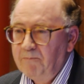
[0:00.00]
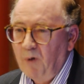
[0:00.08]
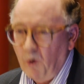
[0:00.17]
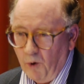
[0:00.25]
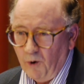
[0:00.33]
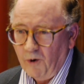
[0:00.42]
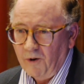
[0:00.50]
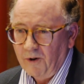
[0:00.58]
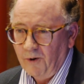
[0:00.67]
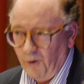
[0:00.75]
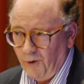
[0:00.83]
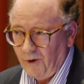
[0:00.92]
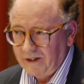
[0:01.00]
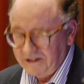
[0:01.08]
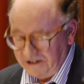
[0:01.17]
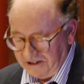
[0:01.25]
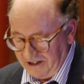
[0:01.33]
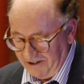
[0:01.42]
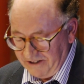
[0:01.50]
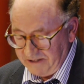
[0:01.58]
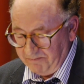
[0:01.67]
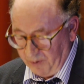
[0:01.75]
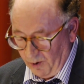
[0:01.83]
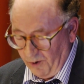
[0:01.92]
Poor hawk," this is
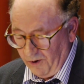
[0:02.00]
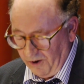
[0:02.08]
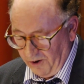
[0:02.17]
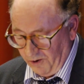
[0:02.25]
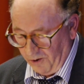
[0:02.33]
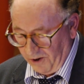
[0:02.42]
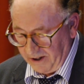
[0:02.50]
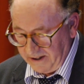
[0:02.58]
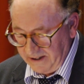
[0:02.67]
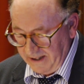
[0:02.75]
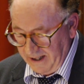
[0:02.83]
Coleridge, "poor hawk,